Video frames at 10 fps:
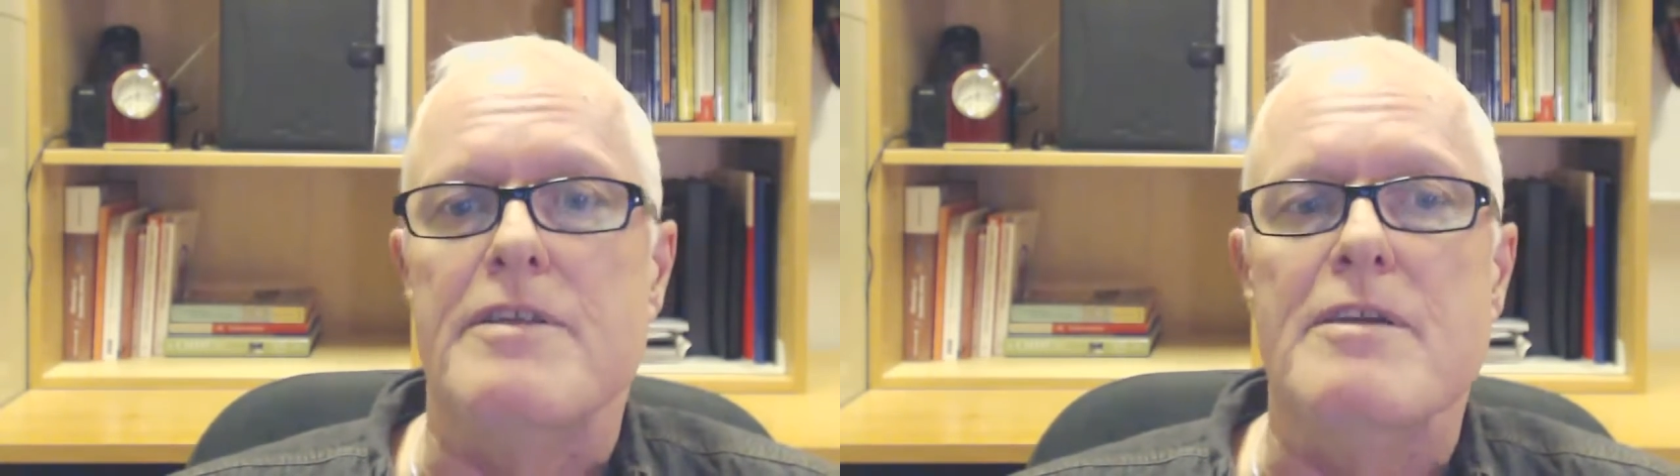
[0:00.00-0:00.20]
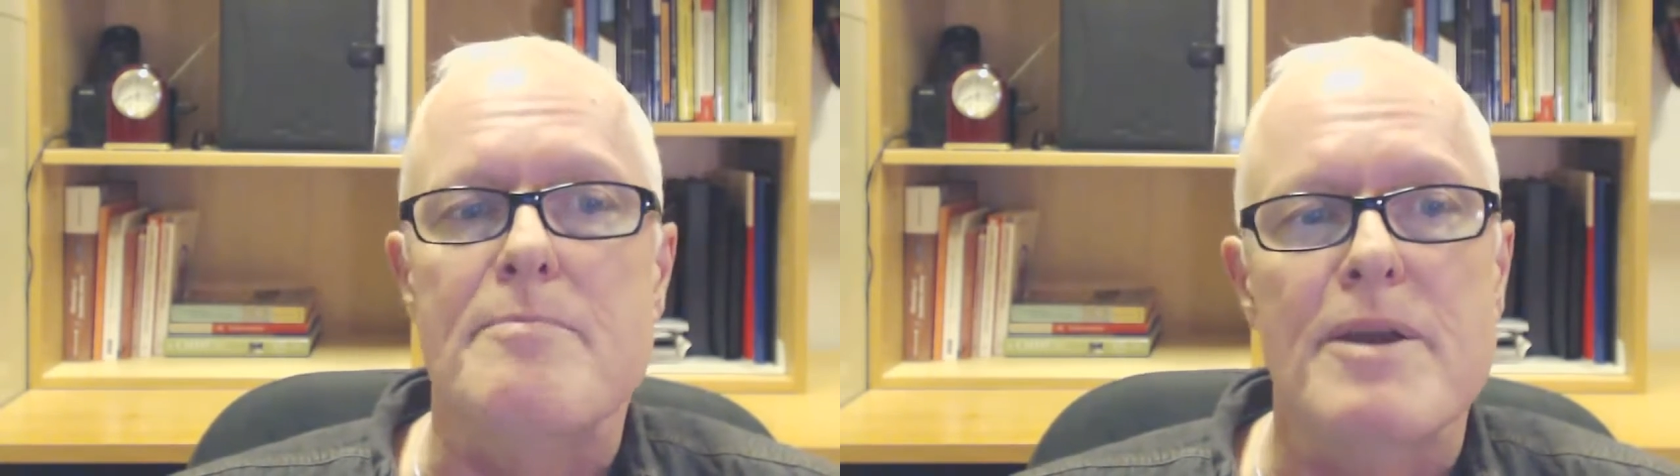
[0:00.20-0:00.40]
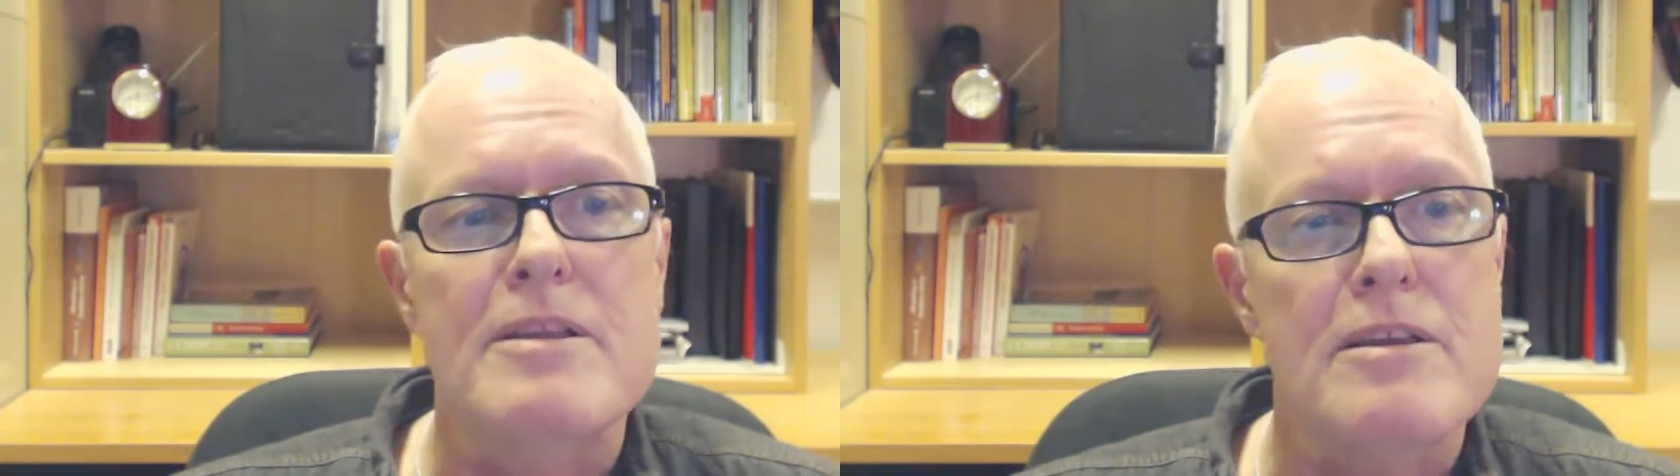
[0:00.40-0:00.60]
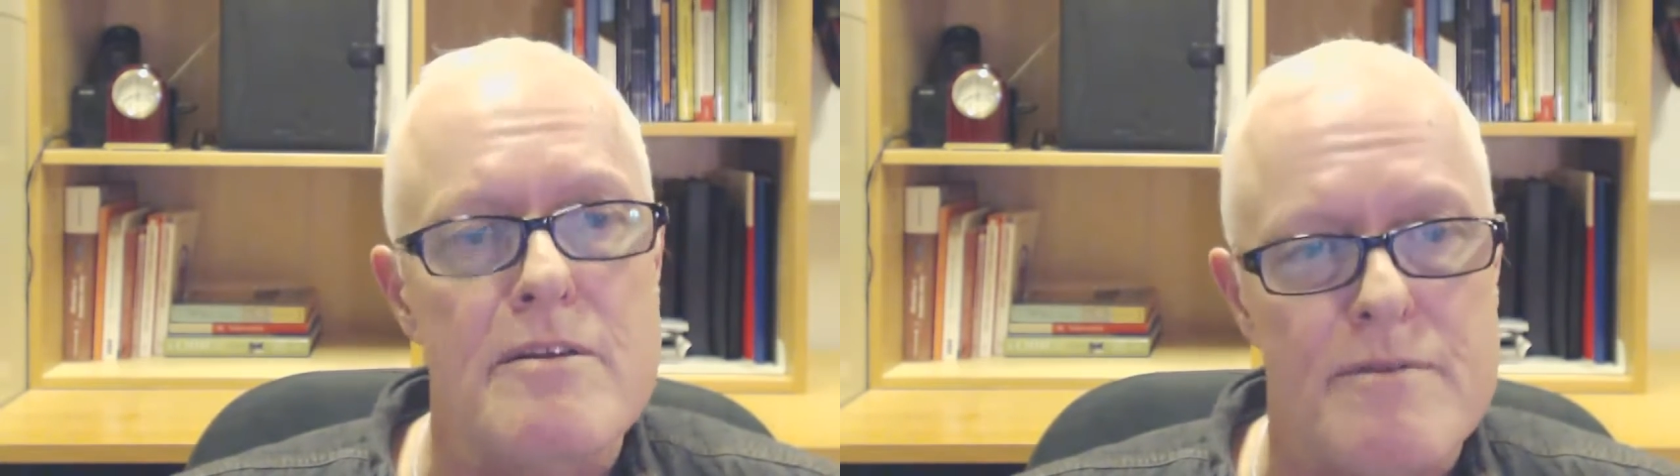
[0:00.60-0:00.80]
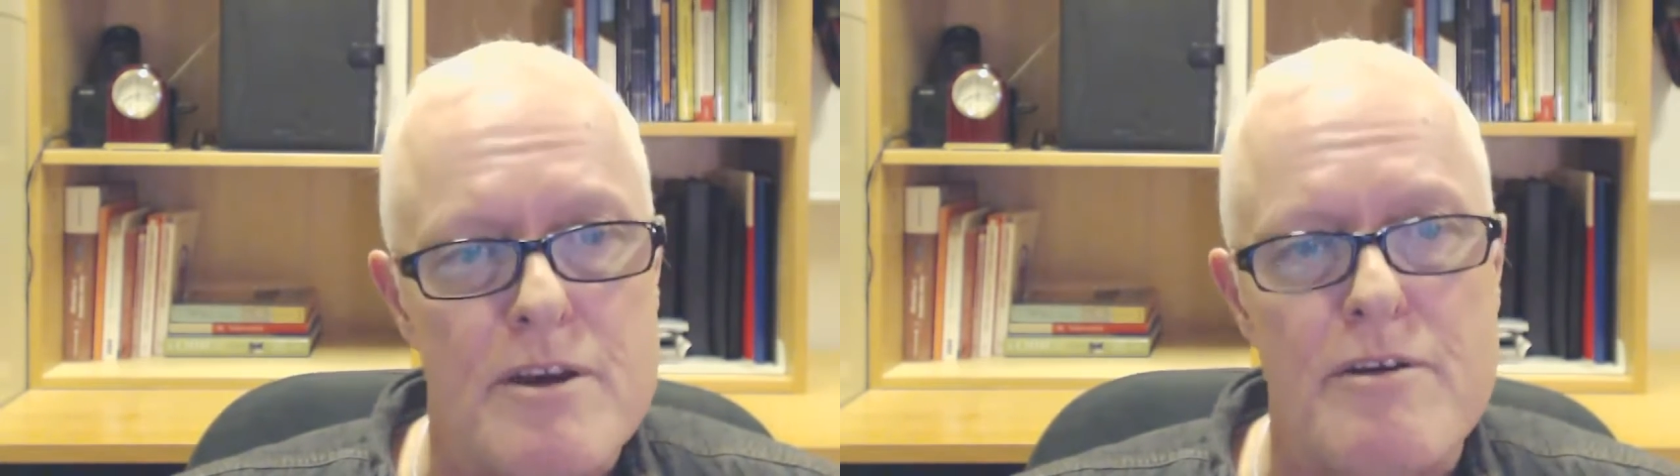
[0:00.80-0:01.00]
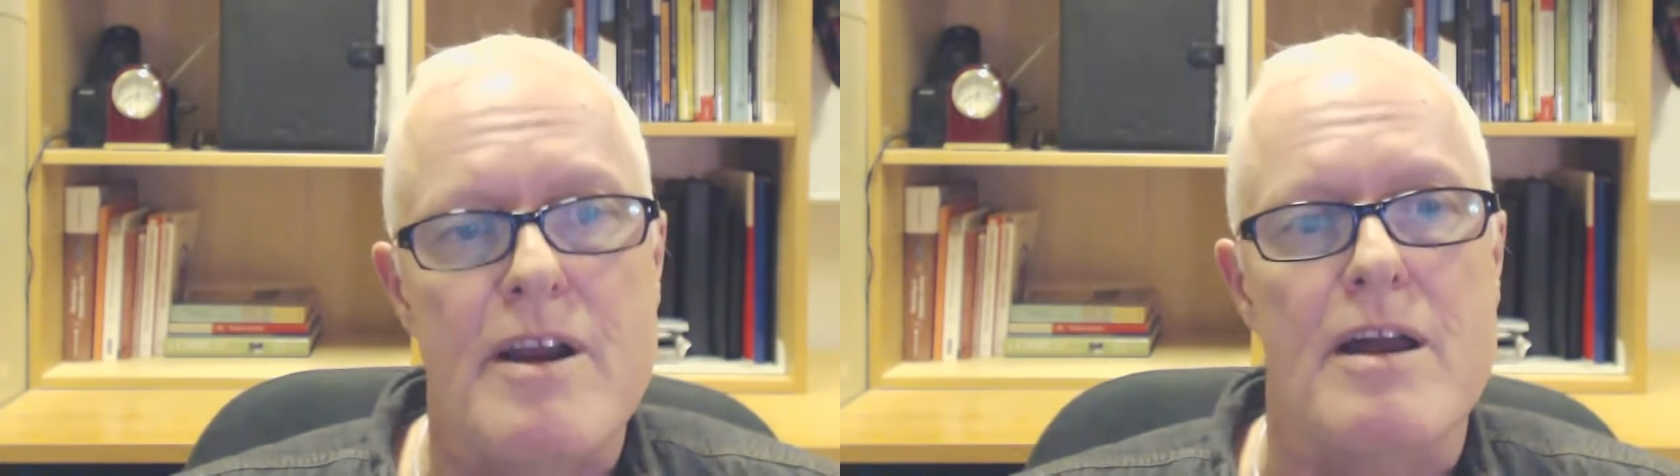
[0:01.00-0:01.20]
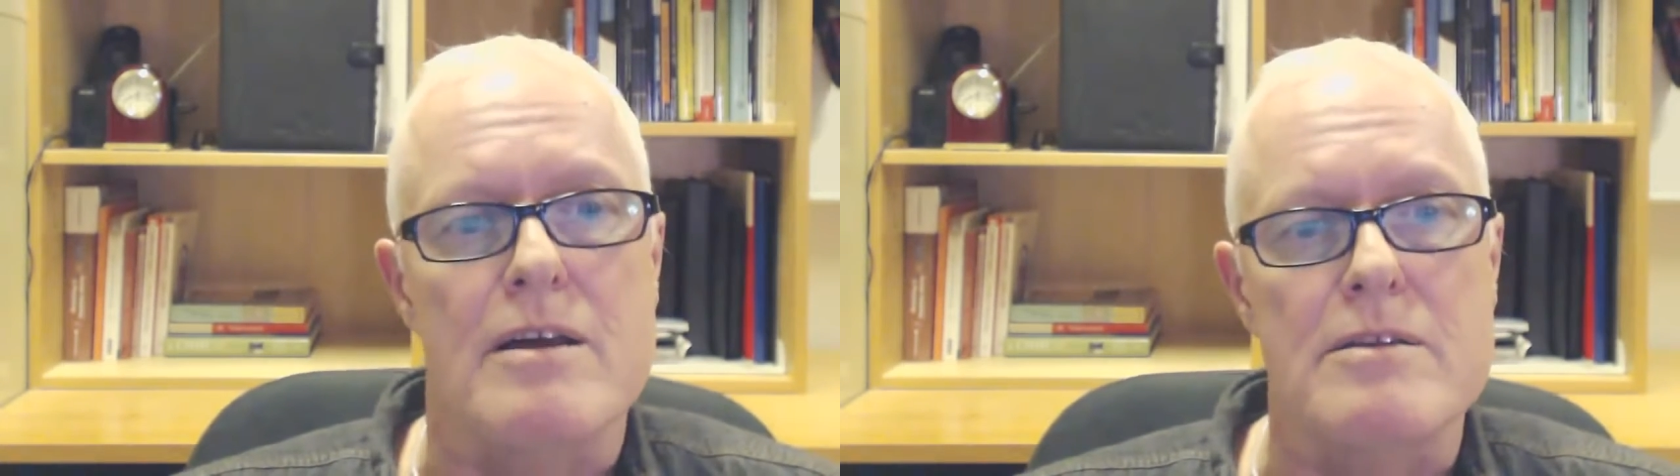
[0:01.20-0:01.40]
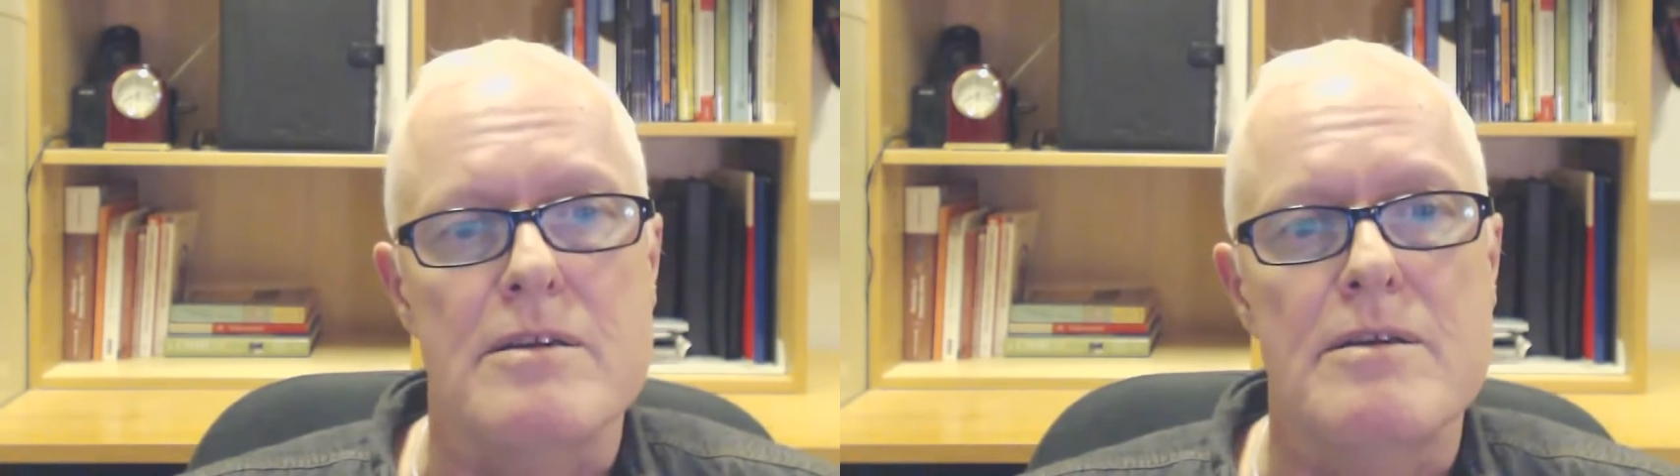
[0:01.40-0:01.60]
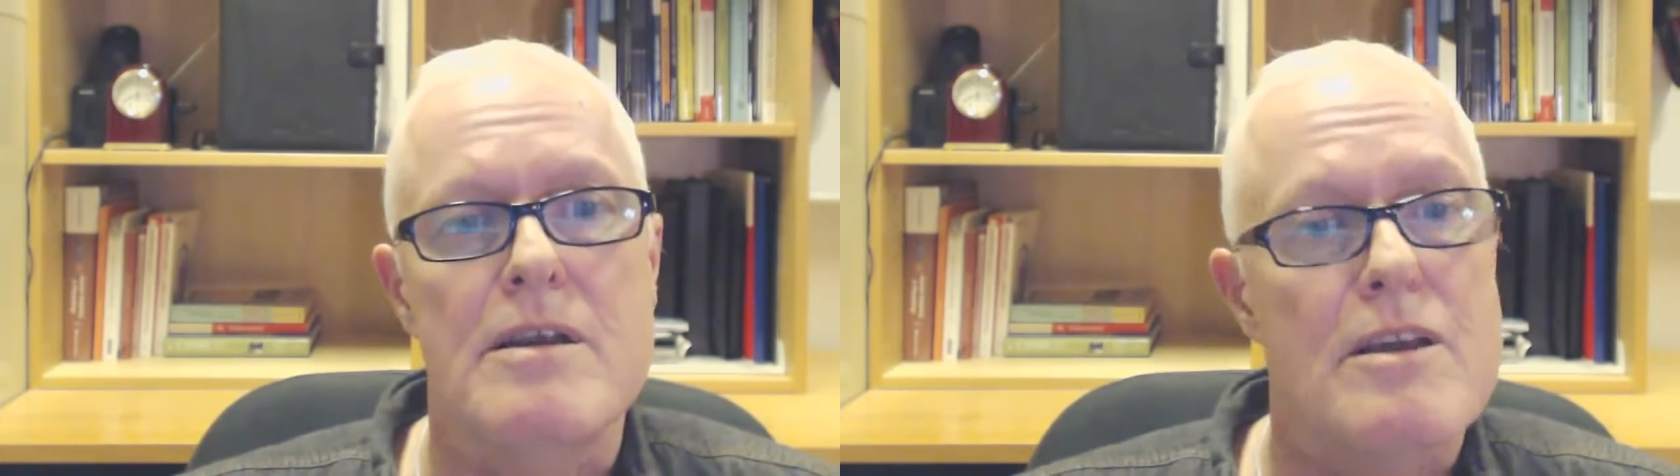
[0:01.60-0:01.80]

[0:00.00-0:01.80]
the opinion of the crowd,